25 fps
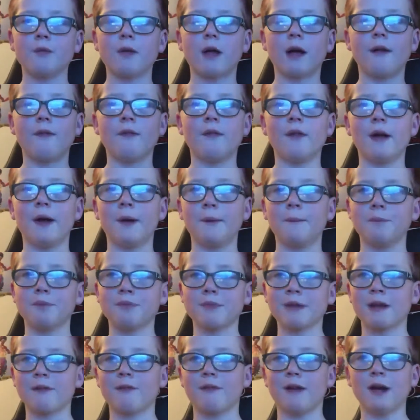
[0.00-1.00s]
And then
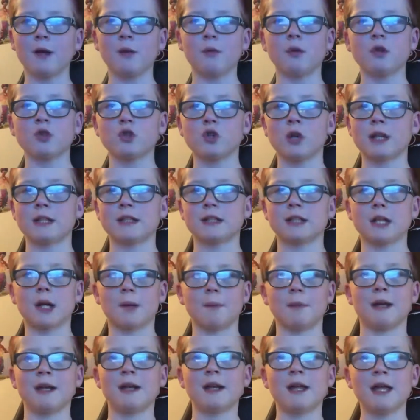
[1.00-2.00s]
if anyone tries to come
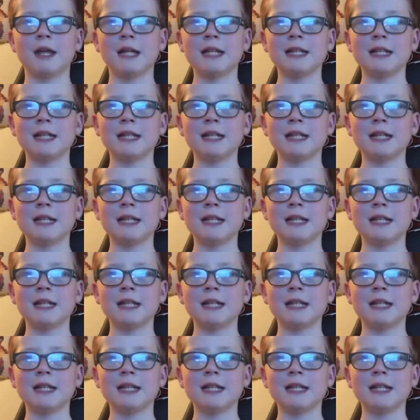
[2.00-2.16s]
in,